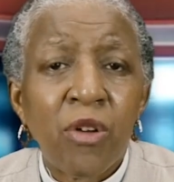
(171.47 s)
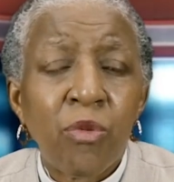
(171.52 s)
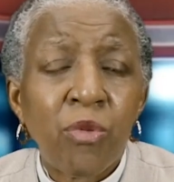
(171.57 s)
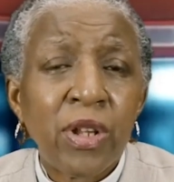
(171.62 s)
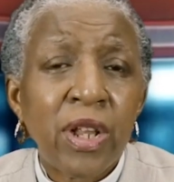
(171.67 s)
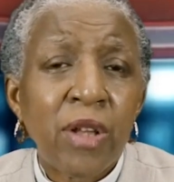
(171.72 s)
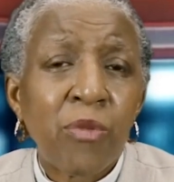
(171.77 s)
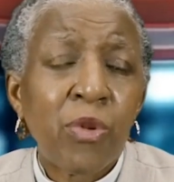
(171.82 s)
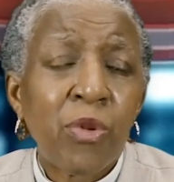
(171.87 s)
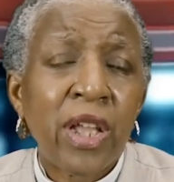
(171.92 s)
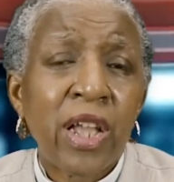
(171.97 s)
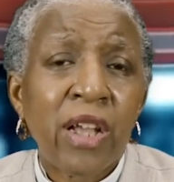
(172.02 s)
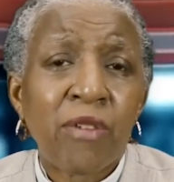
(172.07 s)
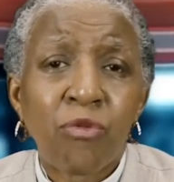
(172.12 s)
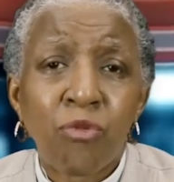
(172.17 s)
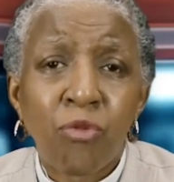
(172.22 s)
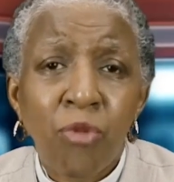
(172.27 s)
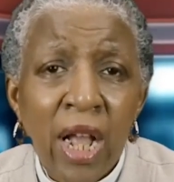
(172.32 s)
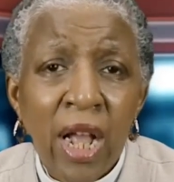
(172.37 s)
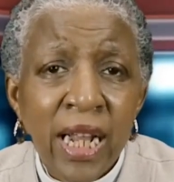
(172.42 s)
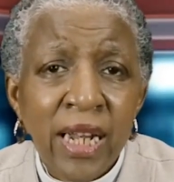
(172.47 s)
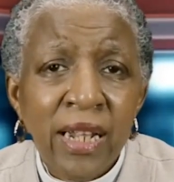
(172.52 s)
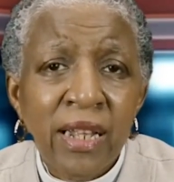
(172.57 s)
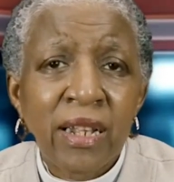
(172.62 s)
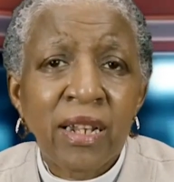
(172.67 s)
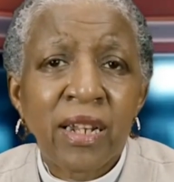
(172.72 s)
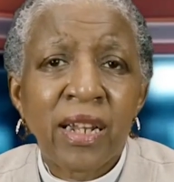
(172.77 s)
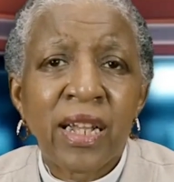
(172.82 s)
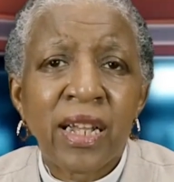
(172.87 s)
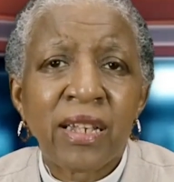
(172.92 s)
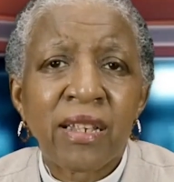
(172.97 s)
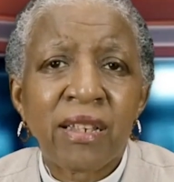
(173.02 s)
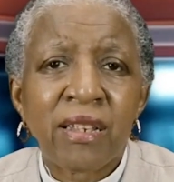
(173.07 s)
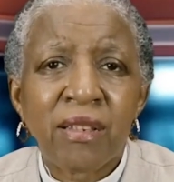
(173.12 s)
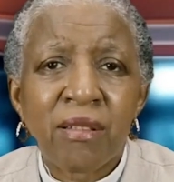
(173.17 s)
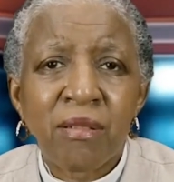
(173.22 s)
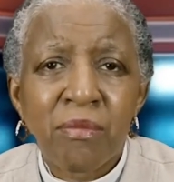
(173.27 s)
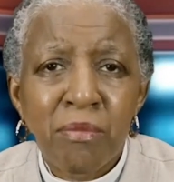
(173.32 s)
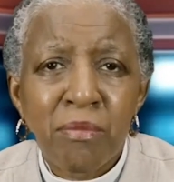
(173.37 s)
We have writing classes.